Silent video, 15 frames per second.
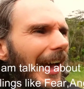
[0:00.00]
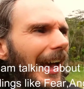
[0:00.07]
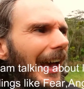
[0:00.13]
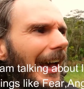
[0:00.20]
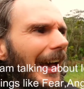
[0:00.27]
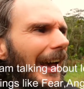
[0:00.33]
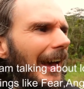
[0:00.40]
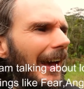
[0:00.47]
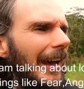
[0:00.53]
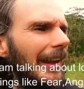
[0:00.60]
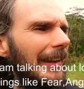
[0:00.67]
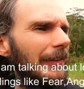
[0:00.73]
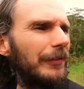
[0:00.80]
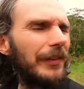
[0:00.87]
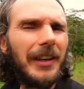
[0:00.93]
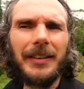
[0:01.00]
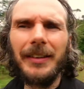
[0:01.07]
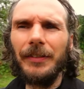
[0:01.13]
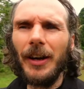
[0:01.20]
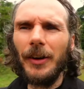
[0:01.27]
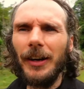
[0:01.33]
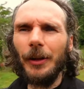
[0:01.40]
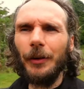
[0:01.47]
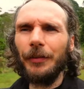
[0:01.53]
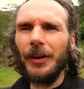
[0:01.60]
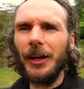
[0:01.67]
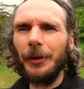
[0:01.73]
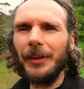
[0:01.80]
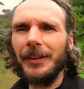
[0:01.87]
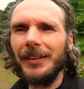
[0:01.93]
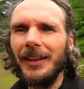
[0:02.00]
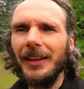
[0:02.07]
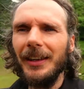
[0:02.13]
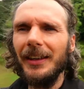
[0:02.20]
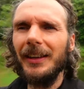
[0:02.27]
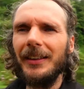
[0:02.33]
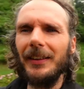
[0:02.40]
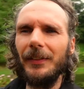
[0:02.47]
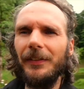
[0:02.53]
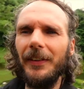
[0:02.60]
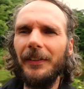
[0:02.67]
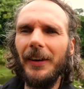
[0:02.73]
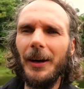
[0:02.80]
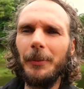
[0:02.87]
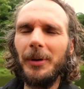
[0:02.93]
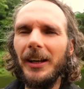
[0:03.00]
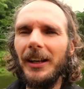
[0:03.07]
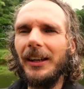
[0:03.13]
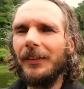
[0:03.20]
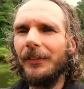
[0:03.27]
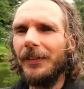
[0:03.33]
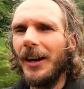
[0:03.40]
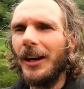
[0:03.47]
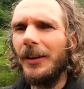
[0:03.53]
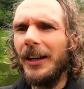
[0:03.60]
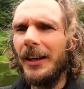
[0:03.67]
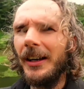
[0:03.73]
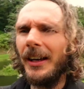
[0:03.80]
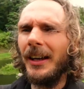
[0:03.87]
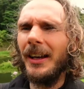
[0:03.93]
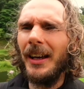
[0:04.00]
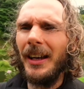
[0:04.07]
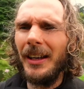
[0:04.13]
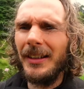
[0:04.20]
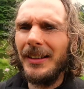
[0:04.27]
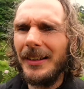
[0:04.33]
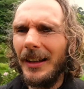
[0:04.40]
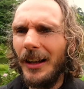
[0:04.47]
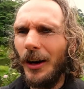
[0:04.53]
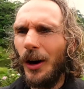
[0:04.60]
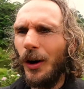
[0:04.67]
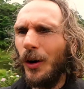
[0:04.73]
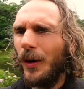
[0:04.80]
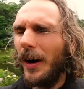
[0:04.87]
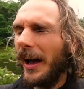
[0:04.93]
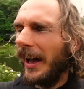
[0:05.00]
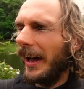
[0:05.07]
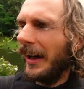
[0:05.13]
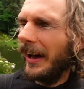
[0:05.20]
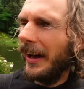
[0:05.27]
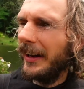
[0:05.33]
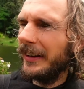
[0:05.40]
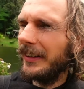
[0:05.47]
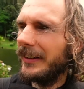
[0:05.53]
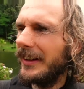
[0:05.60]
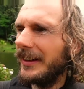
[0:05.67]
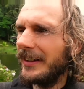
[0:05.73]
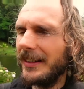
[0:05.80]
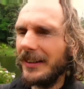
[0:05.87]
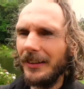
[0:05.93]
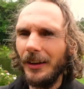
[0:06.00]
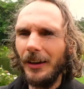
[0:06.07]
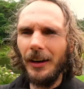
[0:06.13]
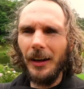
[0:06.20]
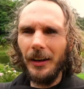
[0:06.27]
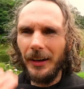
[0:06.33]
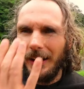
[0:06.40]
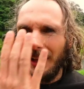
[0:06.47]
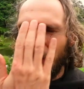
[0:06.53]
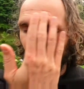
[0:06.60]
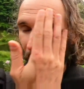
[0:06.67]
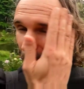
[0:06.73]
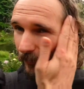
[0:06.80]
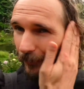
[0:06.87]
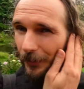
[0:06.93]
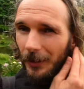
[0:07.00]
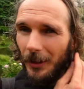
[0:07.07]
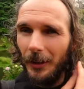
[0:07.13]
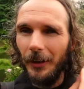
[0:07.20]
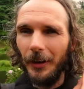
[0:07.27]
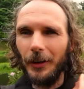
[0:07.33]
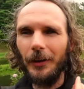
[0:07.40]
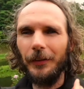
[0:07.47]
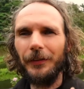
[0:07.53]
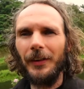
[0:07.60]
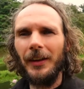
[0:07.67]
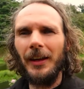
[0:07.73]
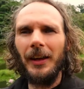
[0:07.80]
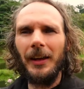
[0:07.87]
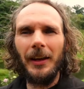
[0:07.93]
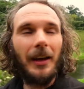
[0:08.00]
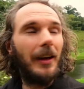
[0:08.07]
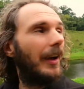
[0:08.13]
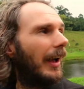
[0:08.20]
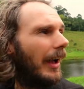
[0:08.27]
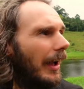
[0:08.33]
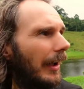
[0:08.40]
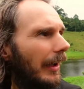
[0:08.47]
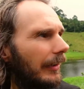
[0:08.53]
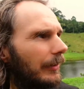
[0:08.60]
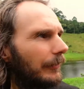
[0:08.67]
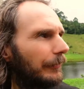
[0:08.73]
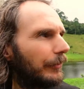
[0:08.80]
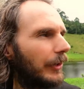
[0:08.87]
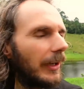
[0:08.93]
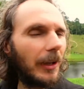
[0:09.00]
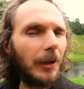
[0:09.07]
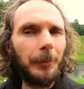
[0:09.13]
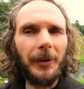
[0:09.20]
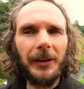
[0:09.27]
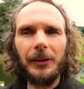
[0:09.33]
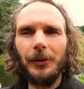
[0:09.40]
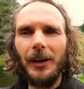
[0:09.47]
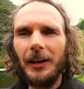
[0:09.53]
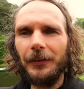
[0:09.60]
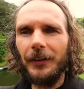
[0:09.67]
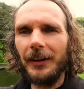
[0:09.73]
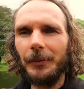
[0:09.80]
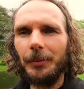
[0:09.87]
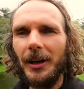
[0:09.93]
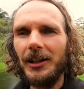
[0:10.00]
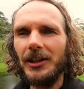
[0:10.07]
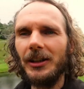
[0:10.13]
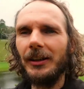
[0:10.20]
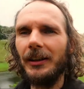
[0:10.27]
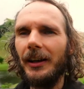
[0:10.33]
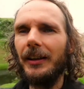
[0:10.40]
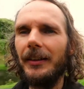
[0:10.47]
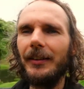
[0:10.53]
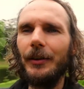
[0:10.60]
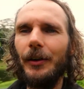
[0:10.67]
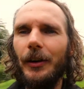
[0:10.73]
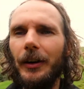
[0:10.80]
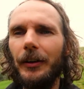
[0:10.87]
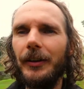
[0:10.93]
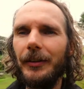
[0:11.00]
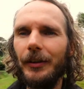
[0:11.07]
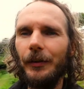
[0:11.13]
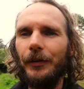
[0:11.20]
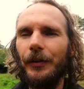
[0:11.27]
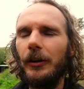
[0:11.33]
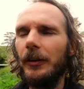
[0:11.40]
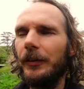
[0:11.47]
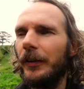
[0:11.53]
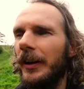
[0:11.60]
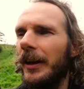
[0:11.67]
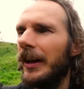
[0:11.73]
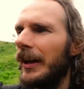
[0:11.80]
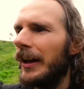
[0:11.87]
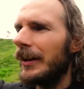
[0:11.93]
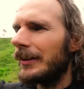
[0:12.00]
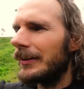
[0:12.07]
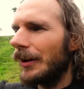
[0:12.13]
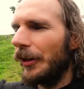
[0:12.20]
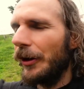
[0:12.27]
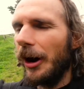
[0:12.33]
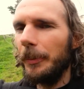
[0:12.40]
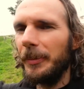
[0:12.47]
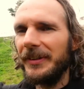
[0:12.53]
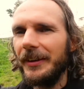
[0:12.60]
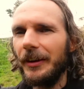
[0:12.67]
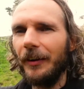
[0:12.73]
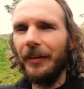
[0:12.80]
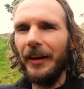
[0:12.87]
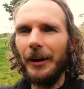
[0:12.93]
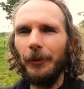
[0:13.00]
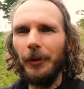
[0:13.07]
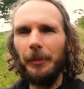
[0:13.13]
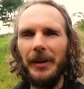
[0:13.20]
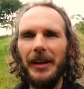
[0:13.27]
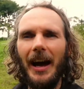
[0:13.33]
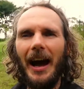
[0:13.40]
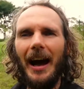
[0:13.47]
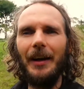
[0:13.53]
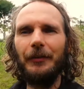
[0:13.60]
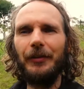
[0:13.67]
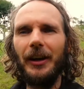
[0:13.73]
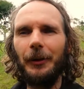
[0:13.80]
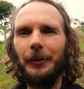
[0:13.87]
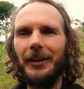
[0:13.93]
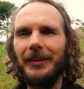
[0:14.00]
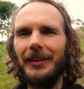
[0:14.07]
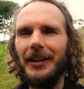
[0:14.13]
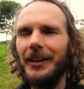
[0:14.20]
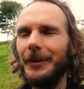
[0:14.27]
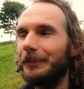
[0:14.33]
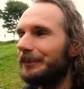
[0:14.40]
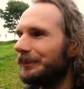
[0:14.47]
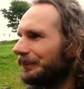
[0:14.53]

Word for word: And fear is a very low frequency, it's vibrating very slow, and this is not allowing for a lot of freedom and creative expression and so on and so forth. So the opposite of that would be a high frequency.